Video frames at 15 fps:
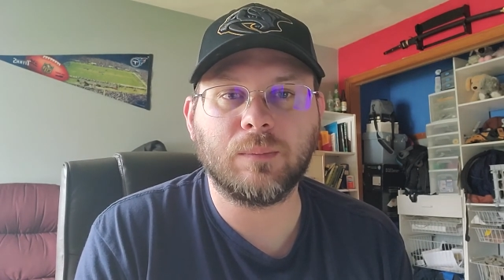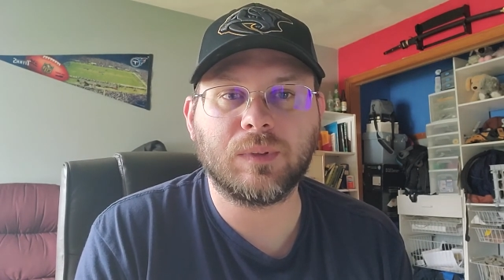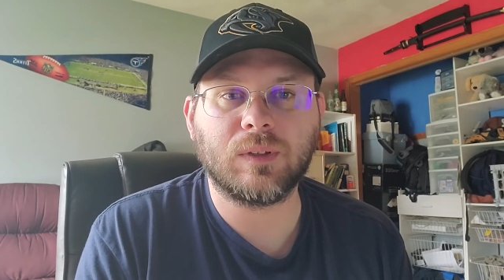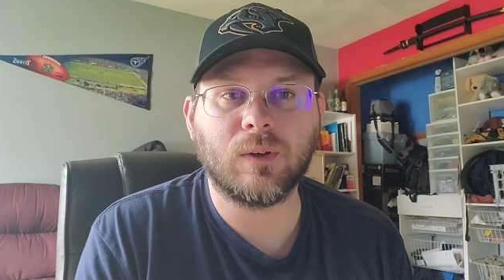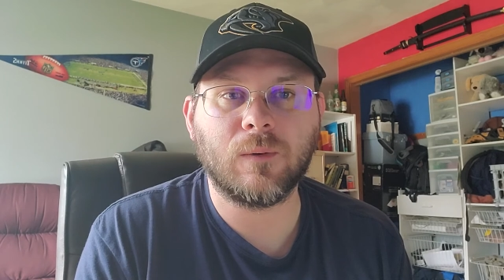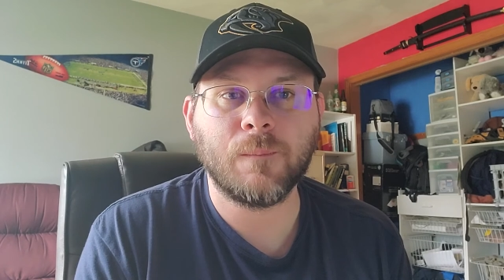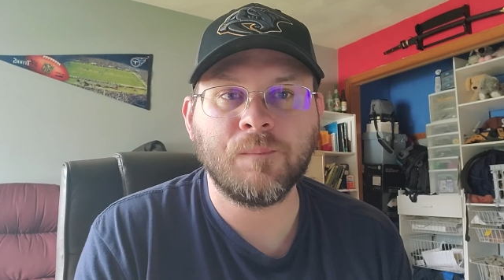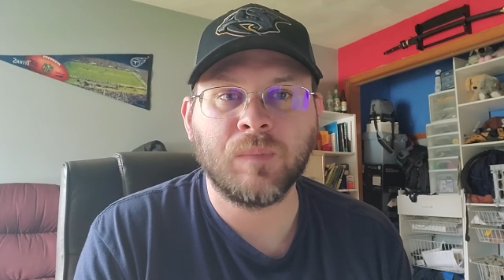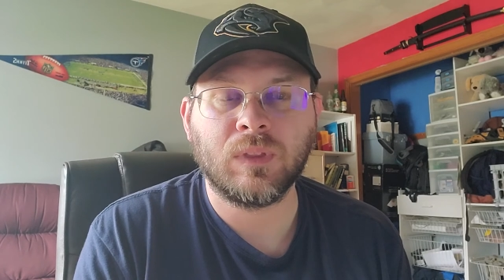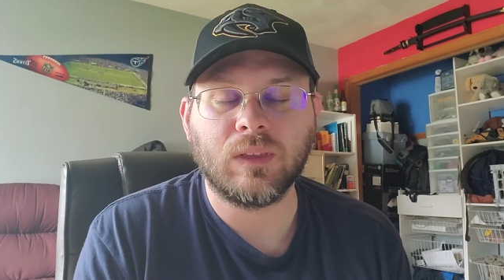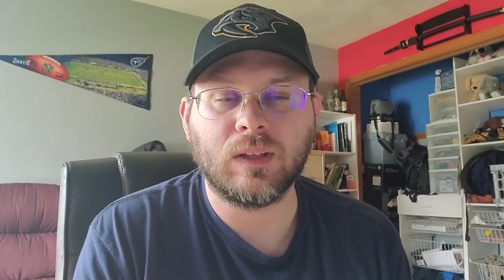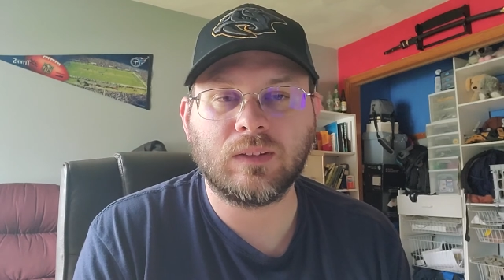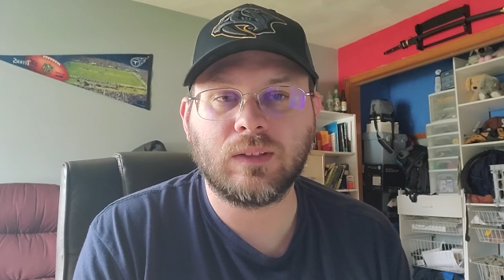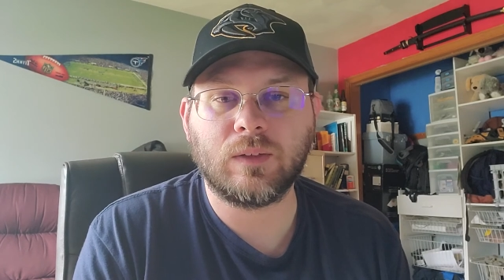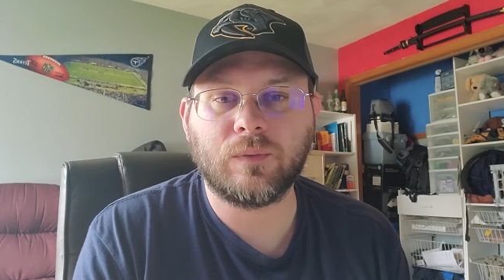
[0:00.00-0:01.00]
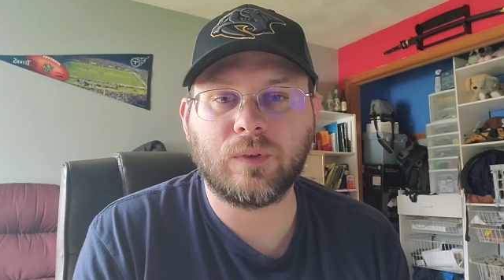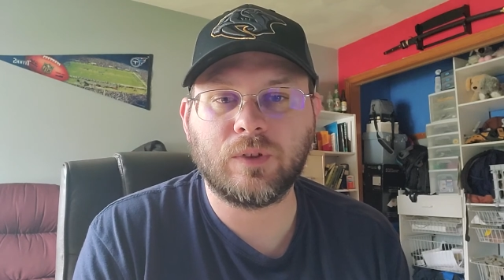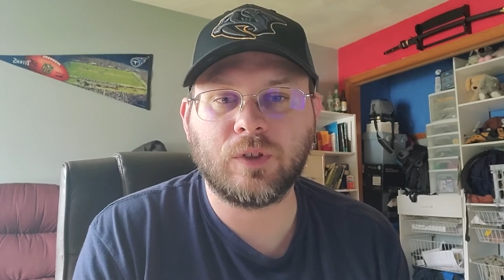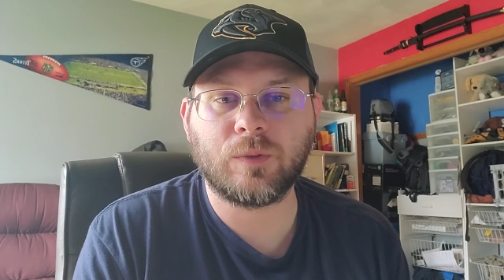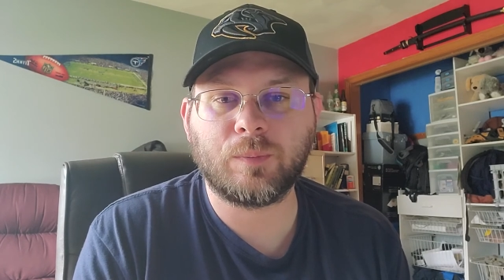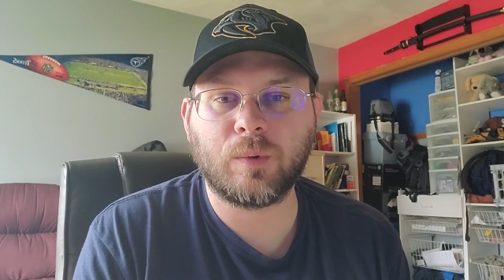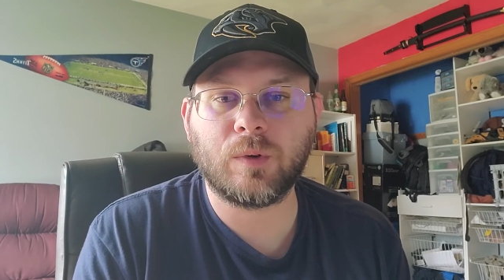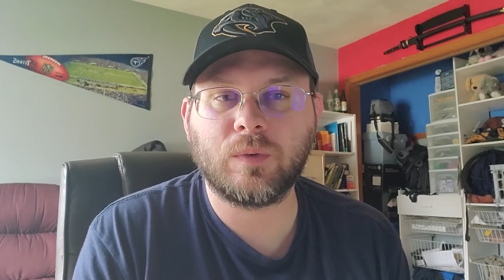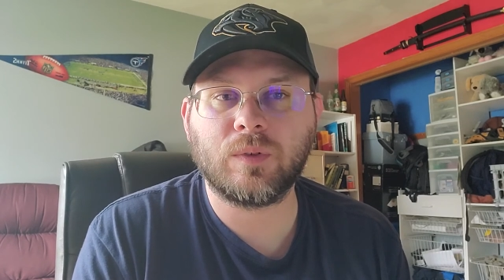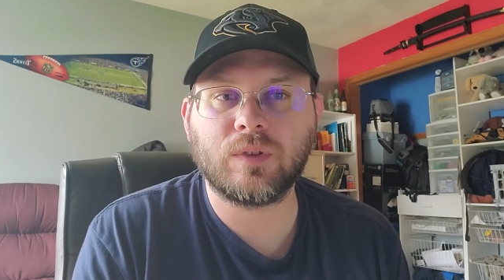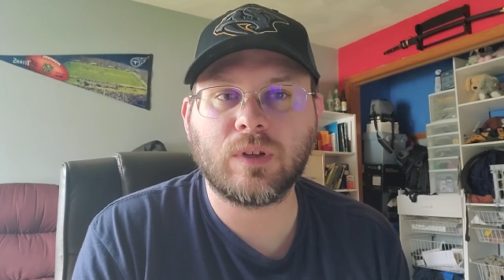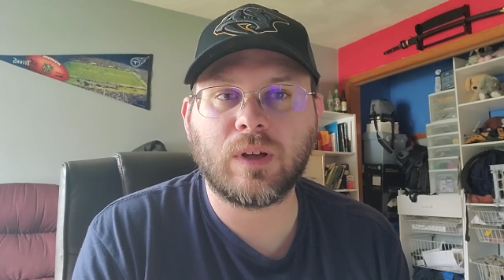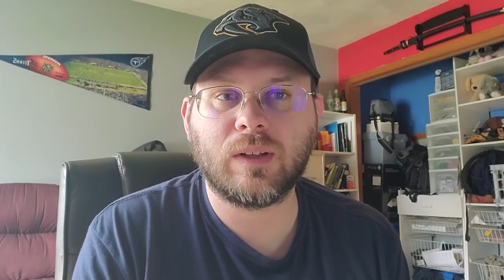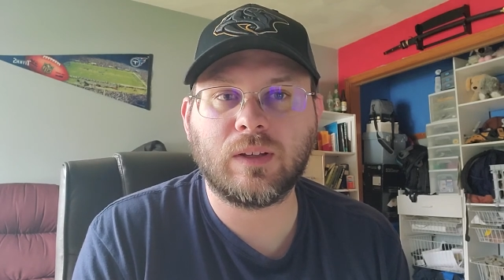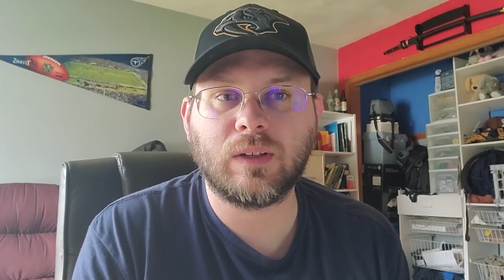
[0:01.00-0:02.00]
So that's it for Just Sports with
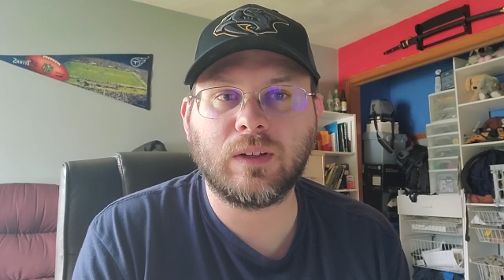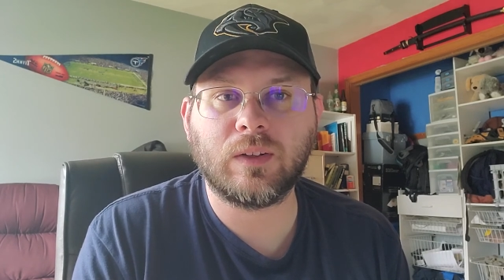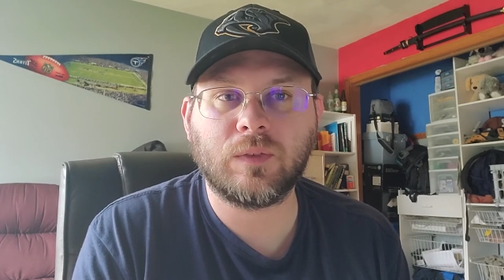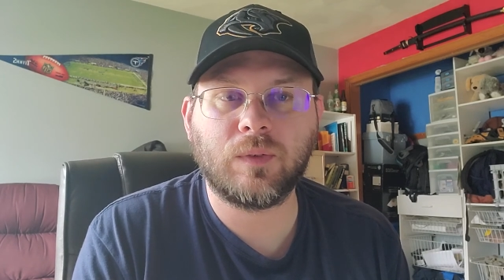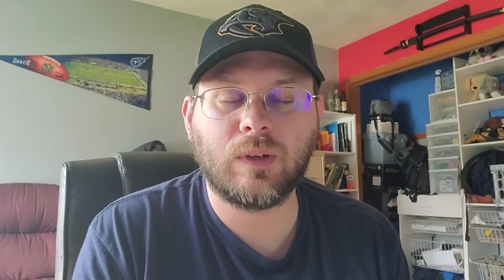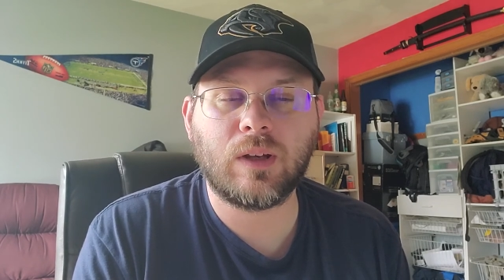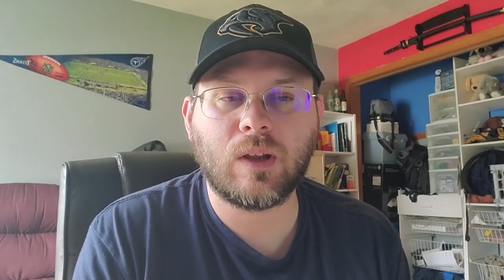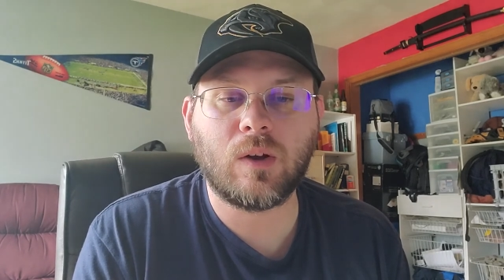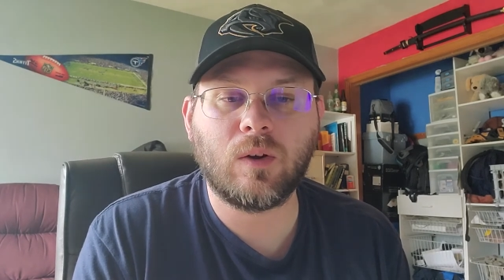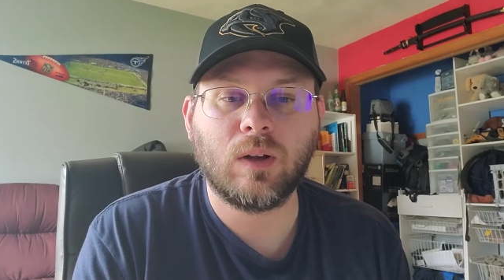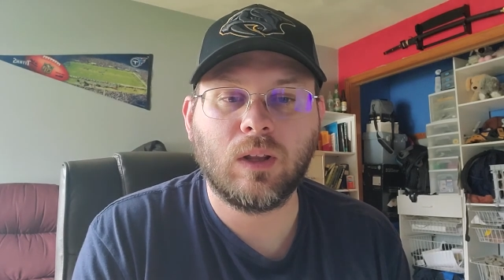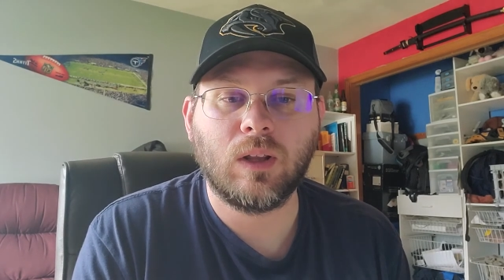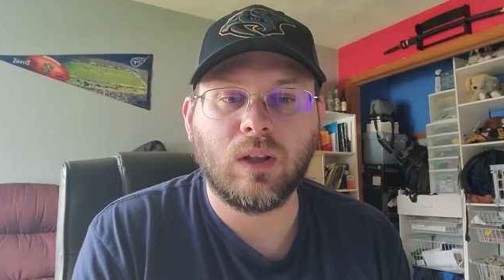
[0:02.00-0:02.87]
John on this video.